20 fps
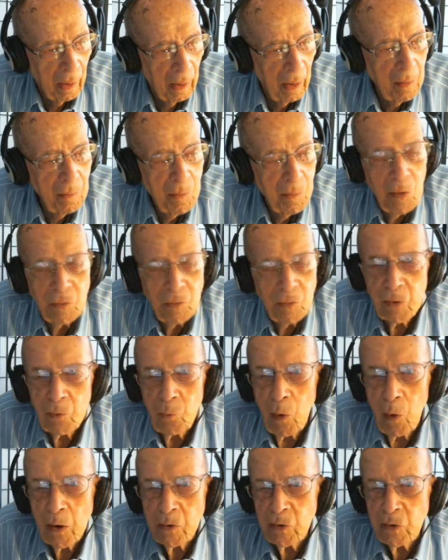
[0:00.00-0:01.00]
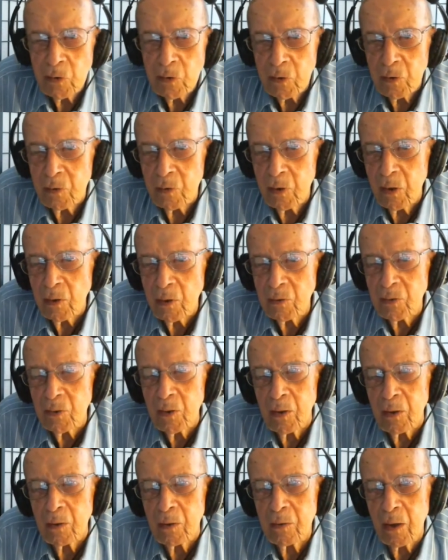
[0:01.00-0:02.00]
I moved to Washington, D.C.
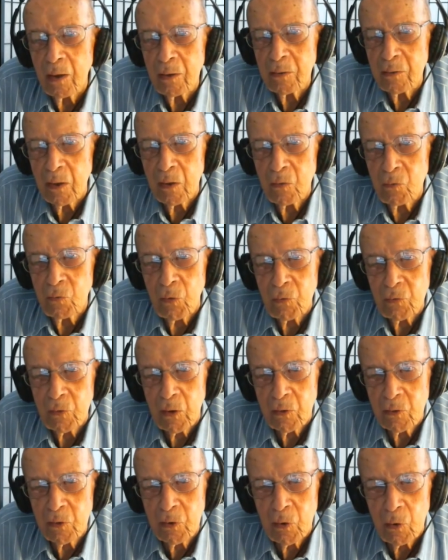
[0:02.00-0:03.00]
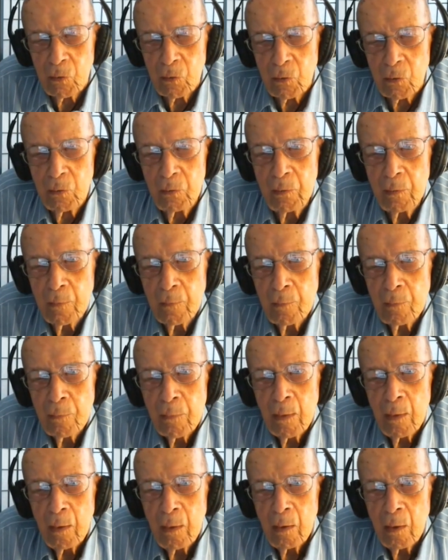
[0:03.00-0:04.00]
in 1952
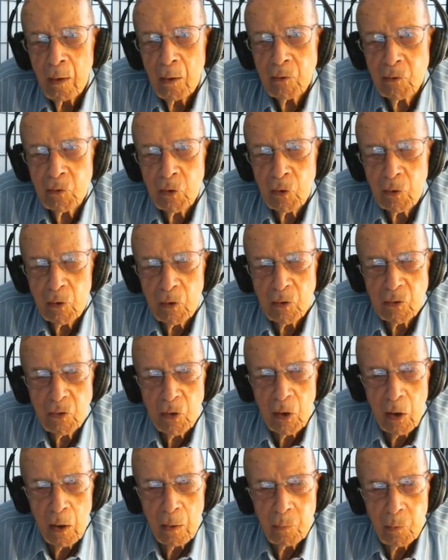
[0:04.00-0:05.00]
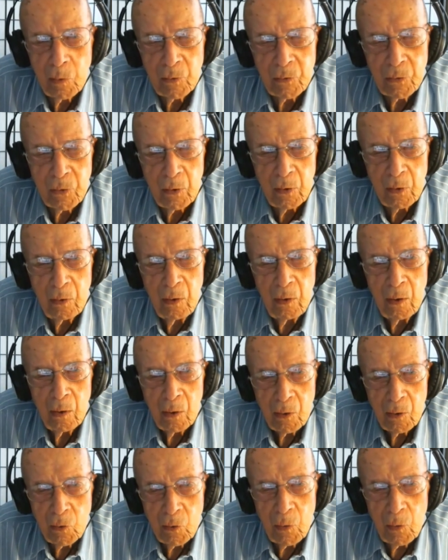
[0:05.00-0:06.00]
and took a job with the
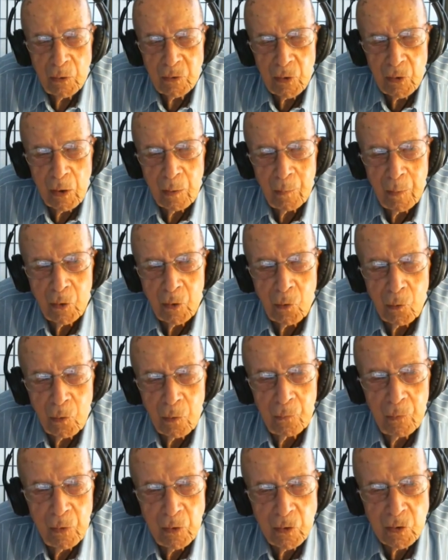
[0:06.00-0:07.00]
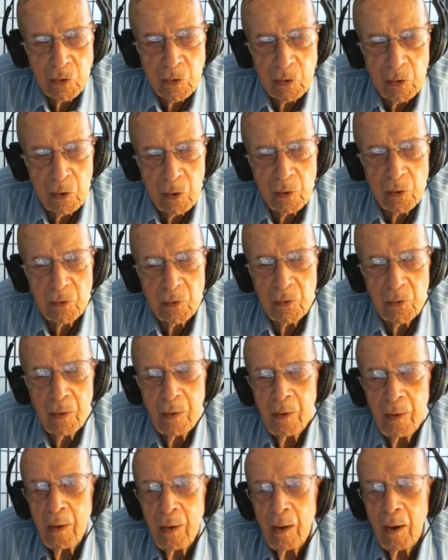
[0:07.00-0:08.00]
U.S. Army Corps of Engineers
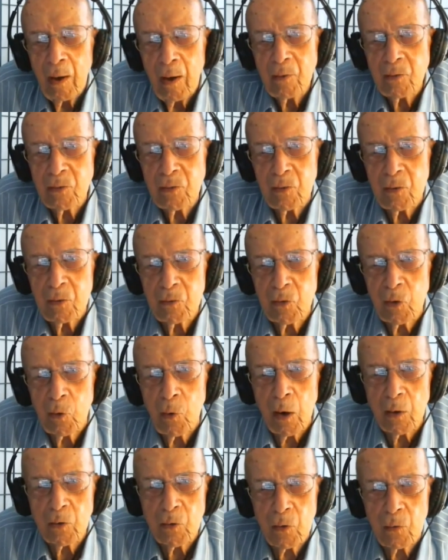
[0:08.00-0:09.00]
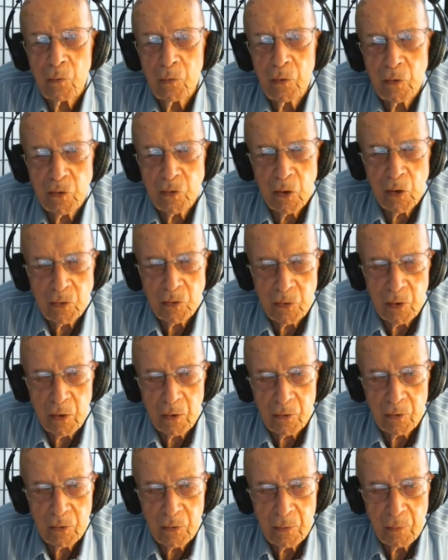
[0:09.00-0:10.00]
as the Director of
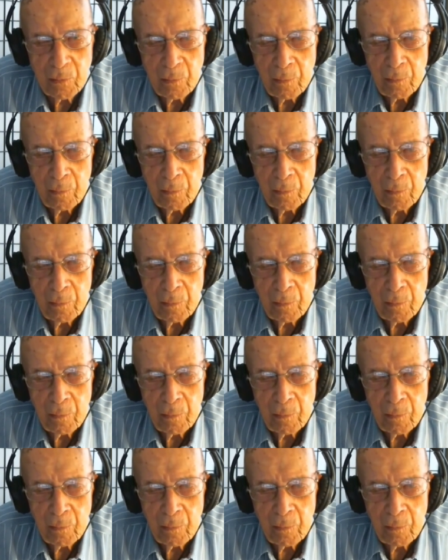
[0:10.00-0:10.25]
Logistics.